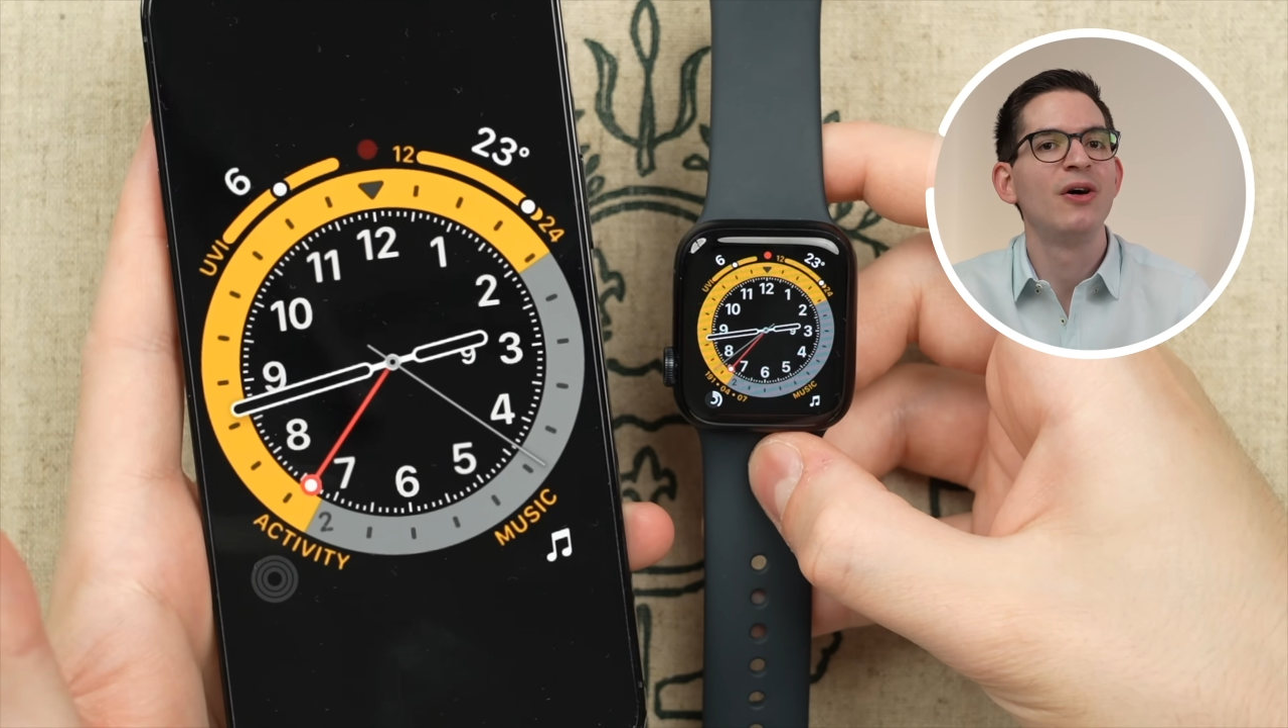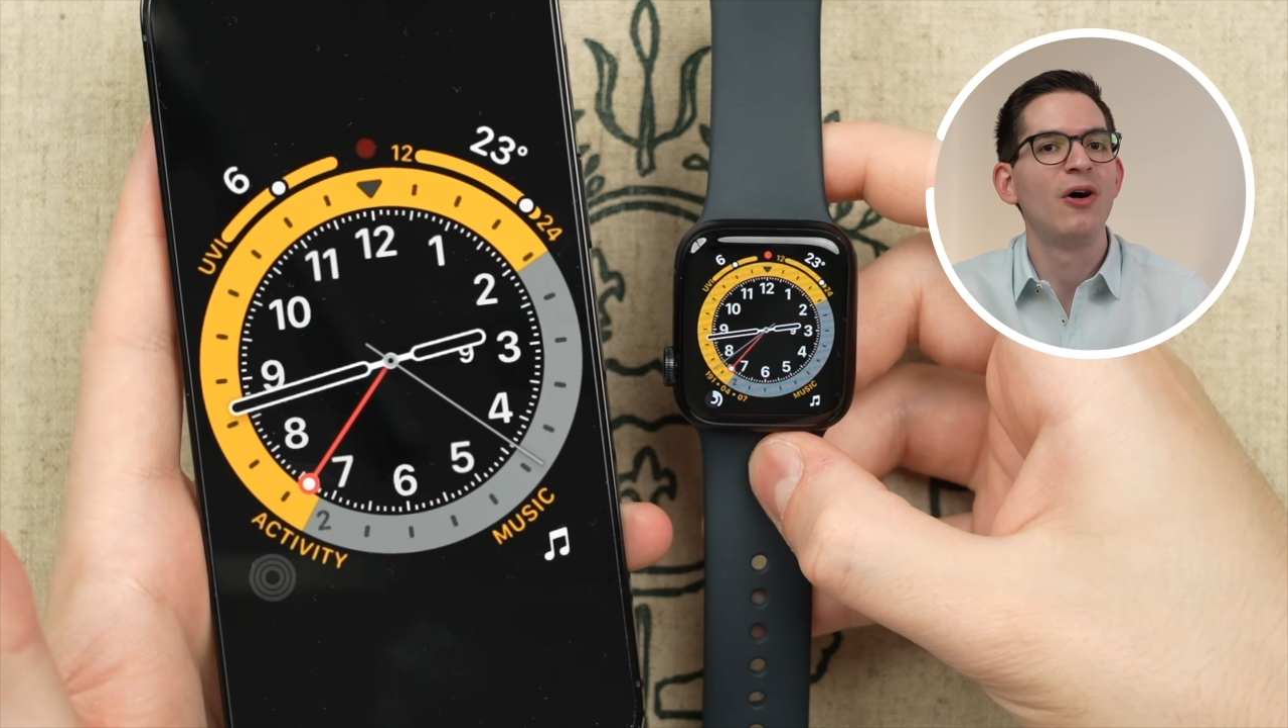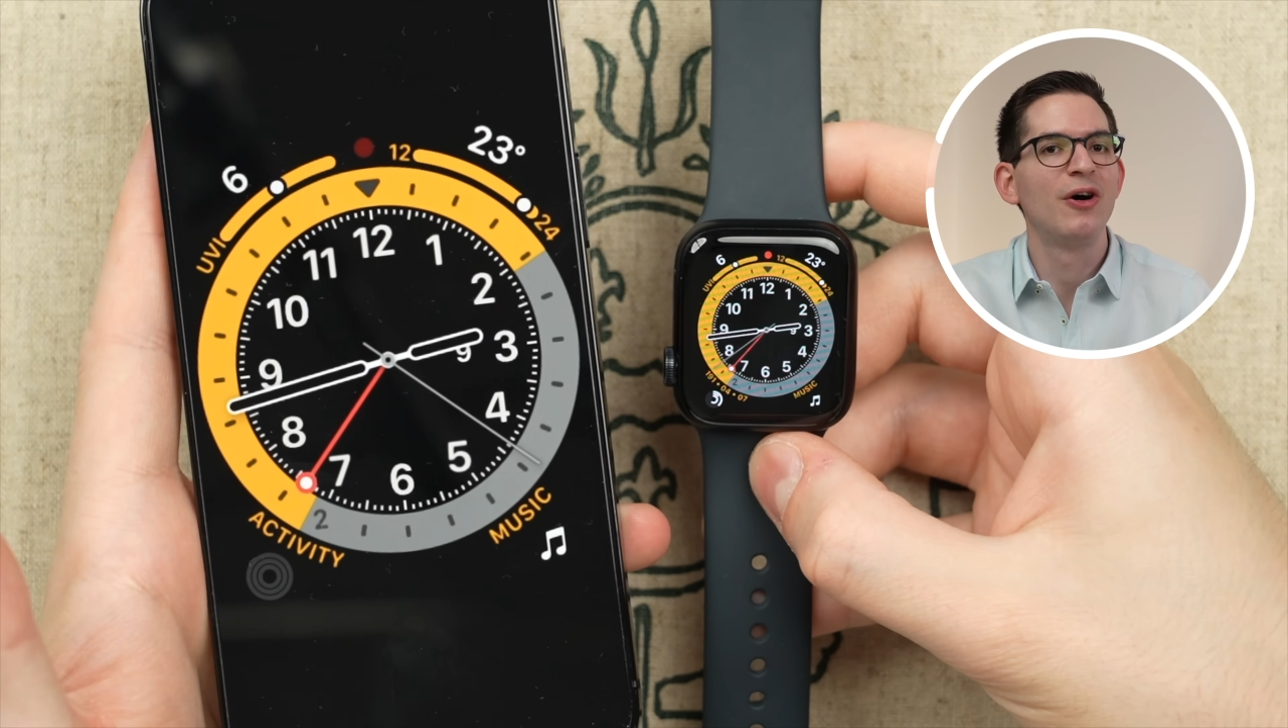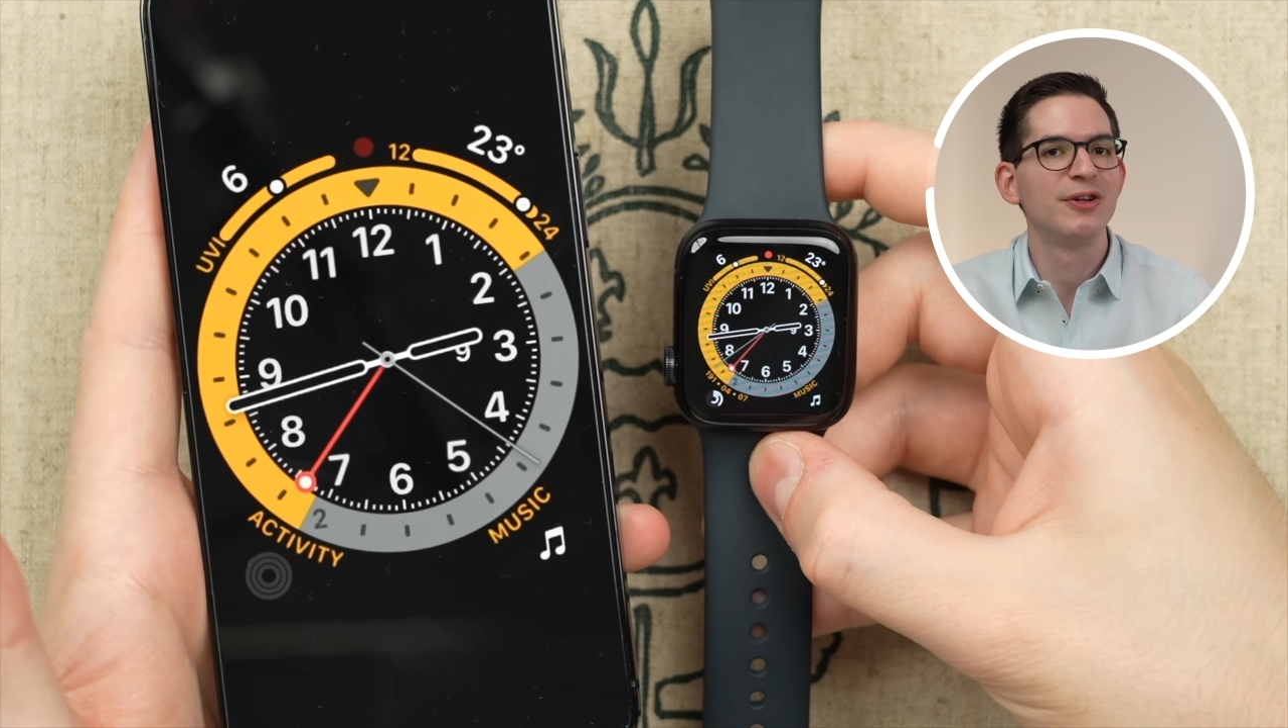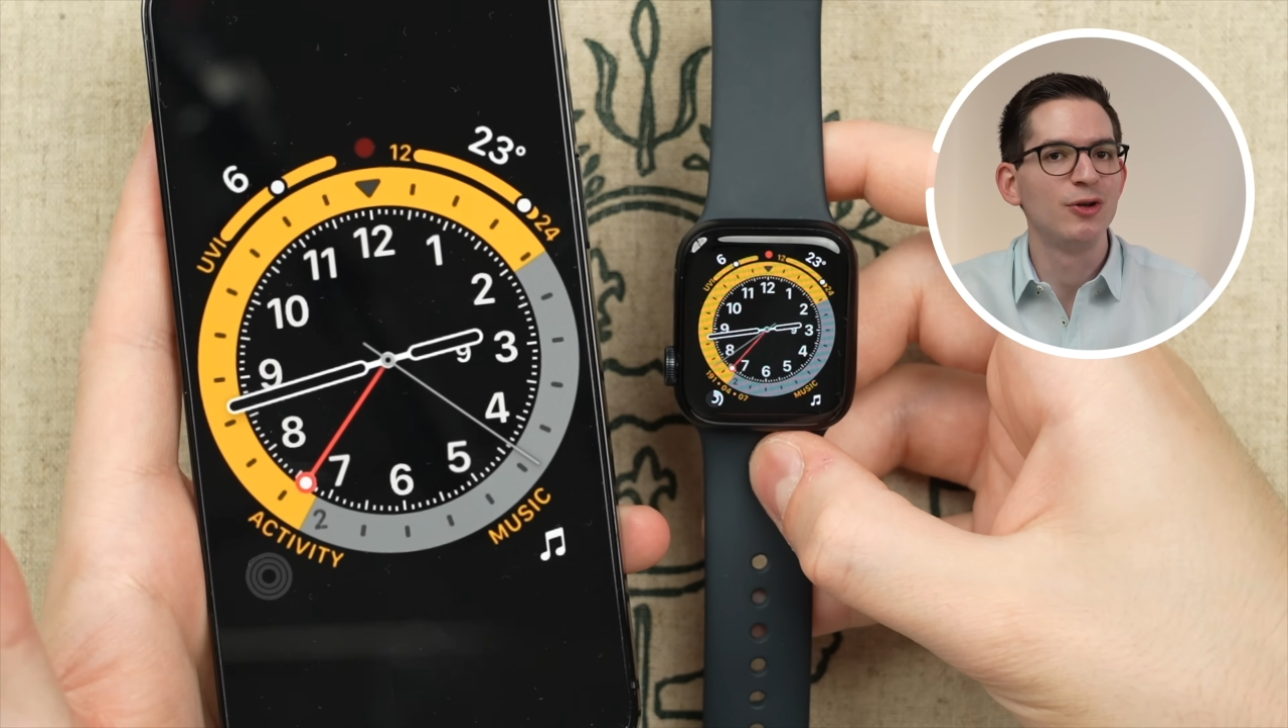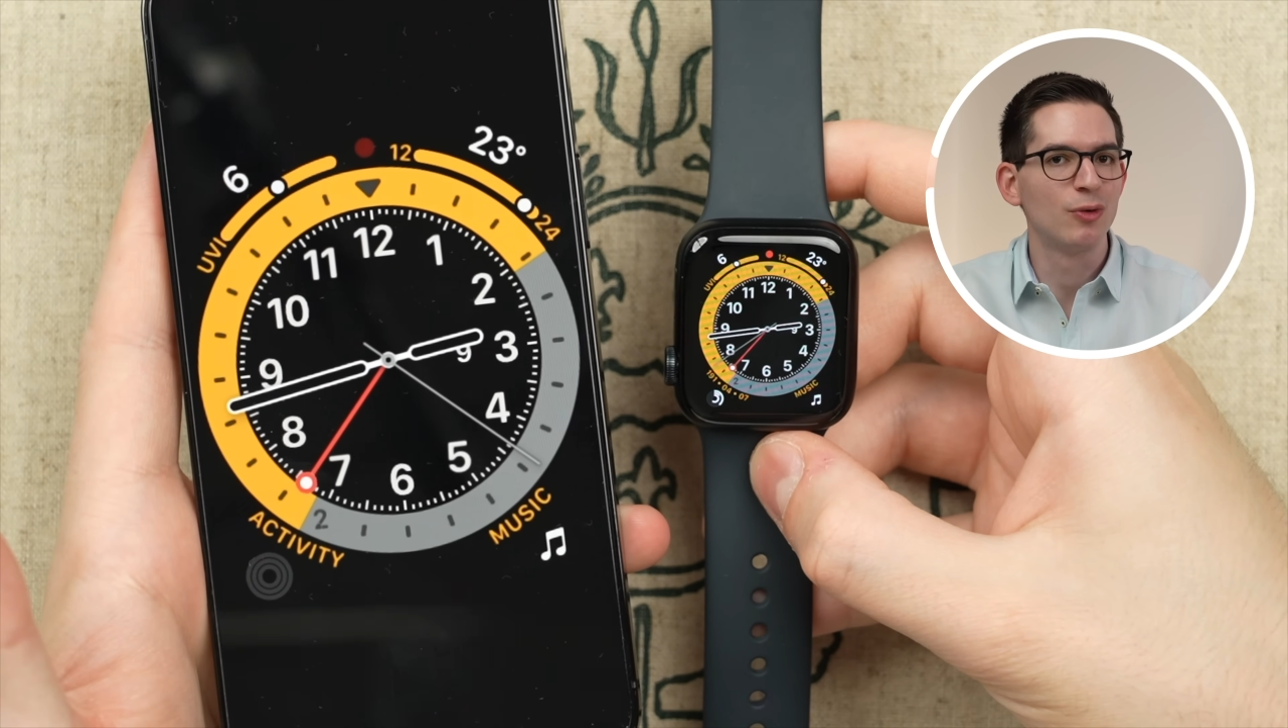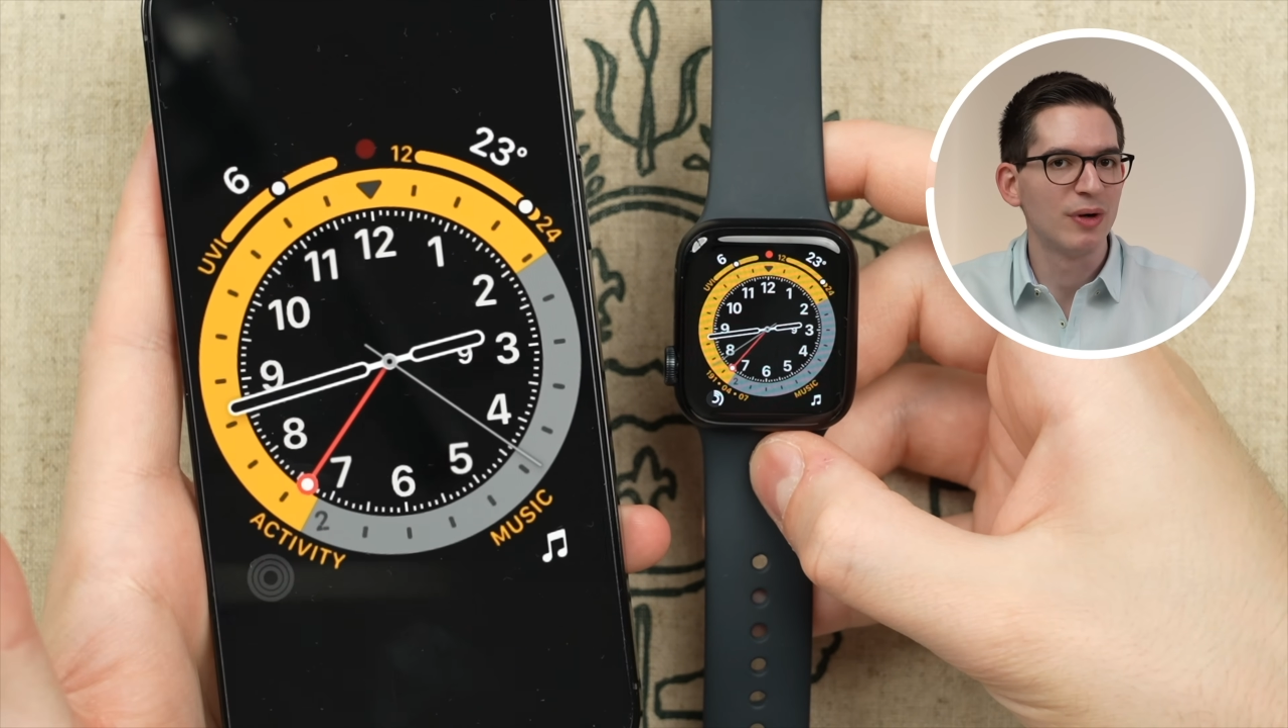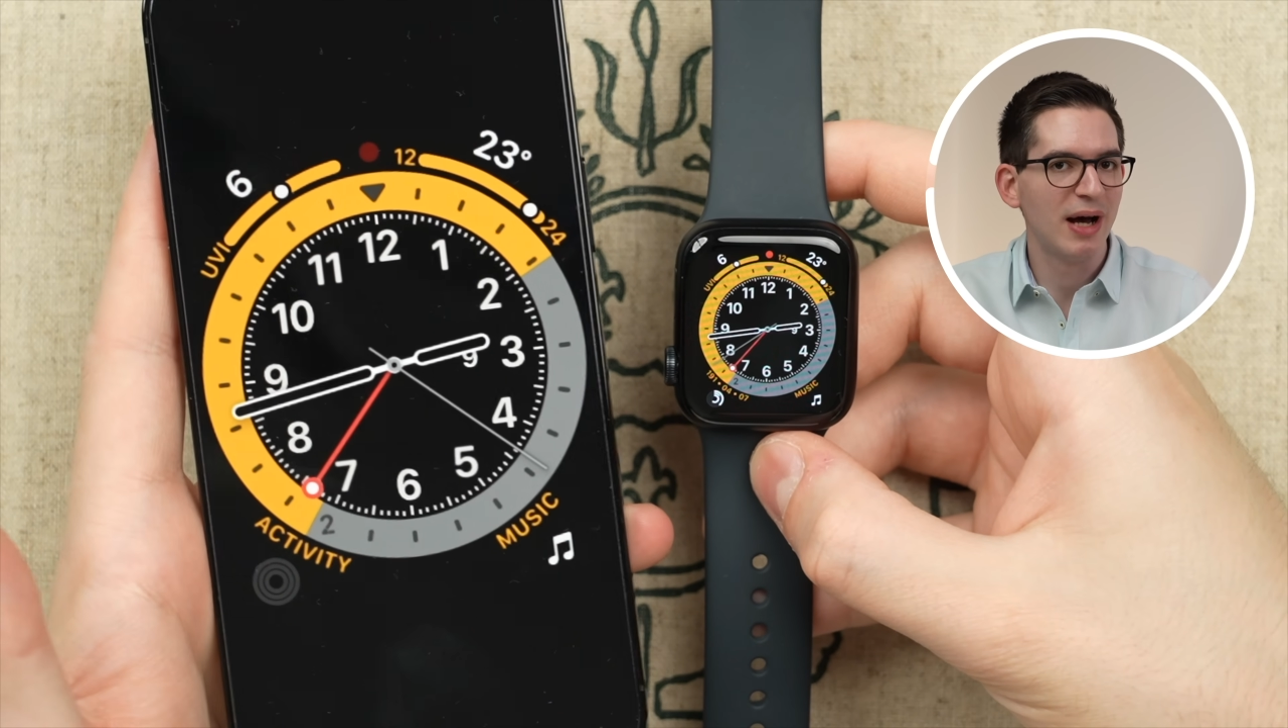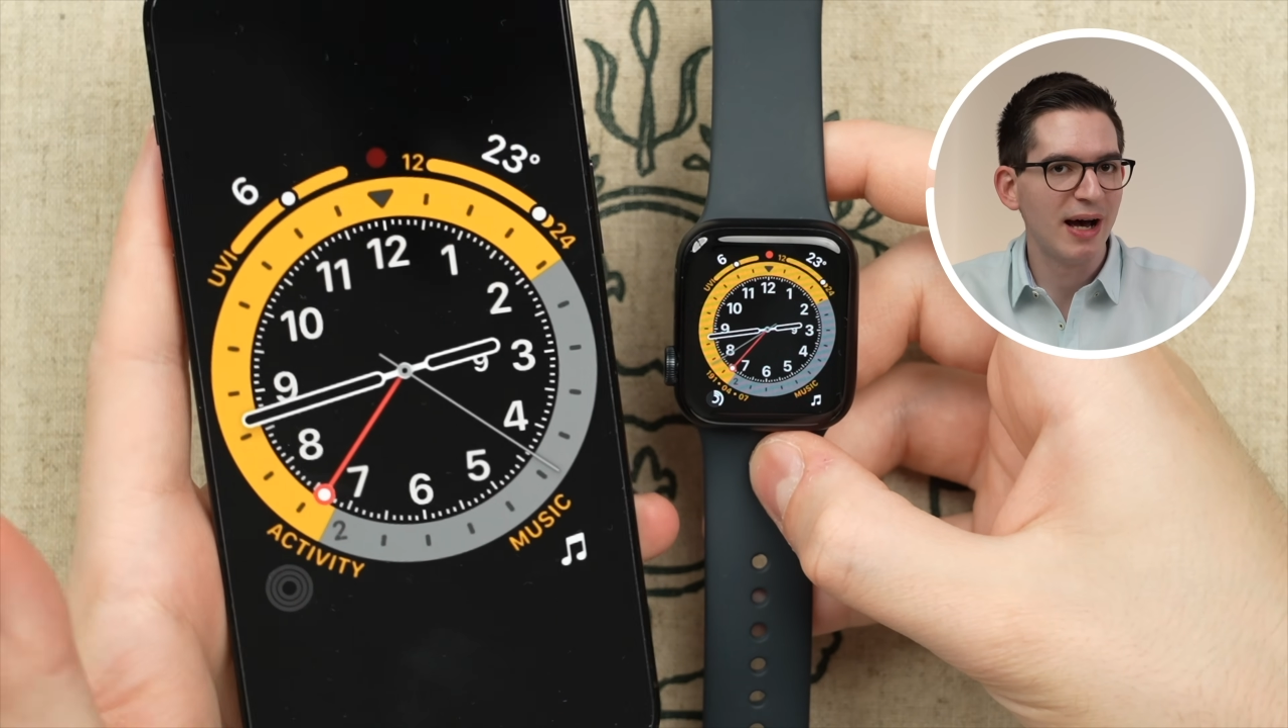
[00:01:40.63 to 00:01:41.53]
on your